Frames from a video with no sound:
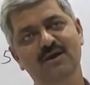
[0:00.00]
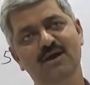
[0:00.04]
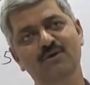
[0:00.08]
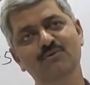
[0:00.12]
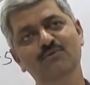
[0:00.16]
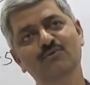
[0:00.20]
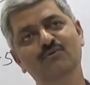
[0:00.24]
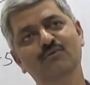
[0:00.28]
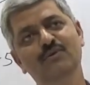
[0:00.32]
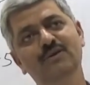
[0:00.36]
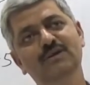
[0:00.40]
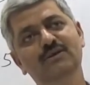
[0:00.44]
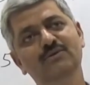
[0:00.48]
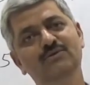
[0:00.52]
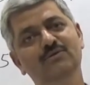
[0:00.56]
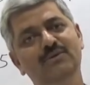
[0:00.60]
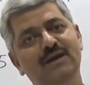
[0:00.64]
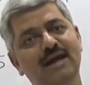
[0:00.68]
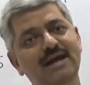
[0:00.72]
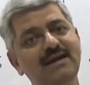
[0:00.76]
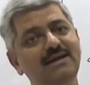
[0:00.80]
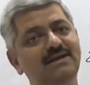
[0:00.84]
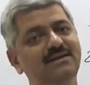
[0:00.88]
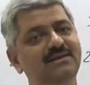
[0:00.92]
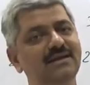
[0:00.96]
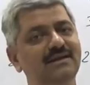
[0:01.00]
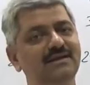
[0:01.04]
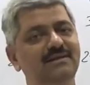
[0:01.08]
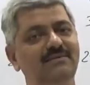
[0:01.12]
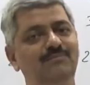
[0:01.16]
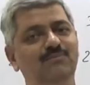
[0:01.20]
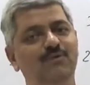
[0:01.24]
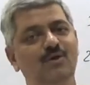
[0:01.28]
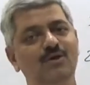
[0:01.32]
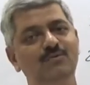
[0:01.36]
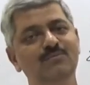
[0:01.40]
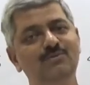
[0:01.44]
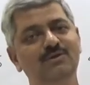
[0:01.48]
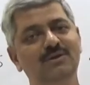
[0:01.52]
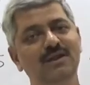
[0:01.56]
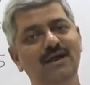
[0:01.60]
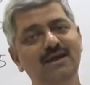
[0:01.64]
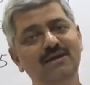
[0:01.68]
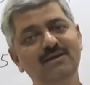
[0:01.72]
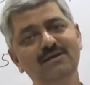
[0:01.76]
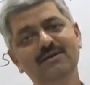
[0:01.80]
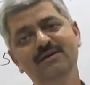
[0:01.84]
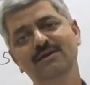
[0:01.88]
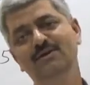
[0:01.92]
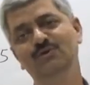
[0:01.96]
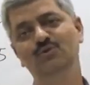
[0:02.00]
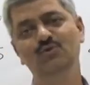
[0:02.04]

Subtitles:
how will you write that formula?